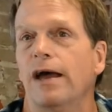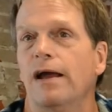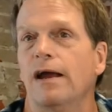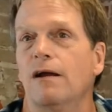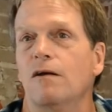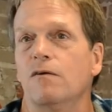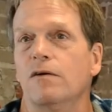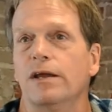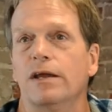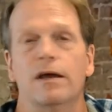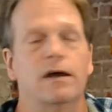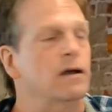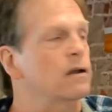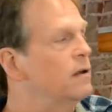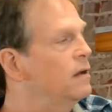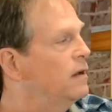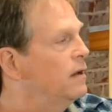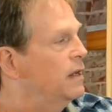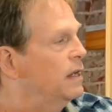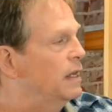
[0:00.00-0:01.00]
area
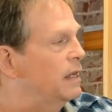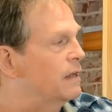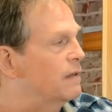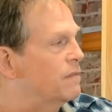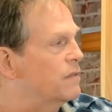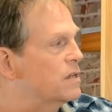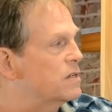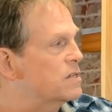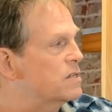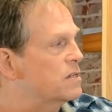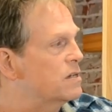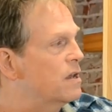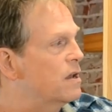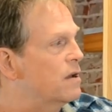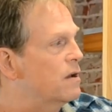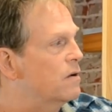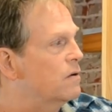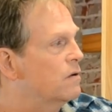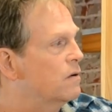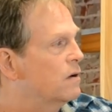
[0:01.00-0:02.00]
in the
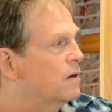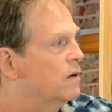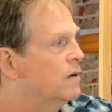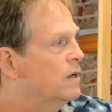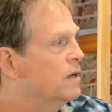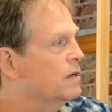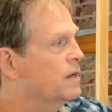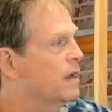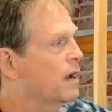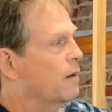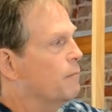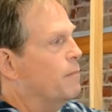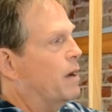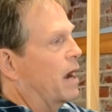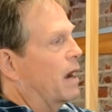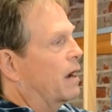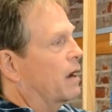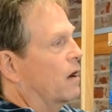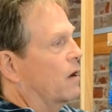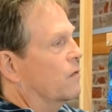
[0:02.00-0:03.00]
snow. Now
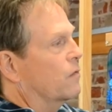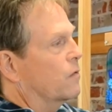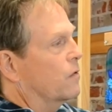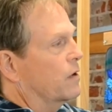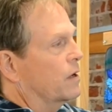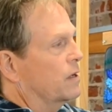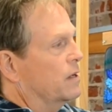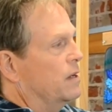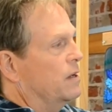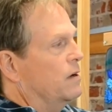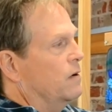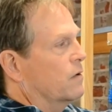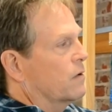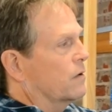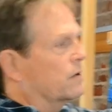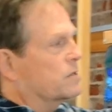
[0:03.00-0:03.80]
back over in here,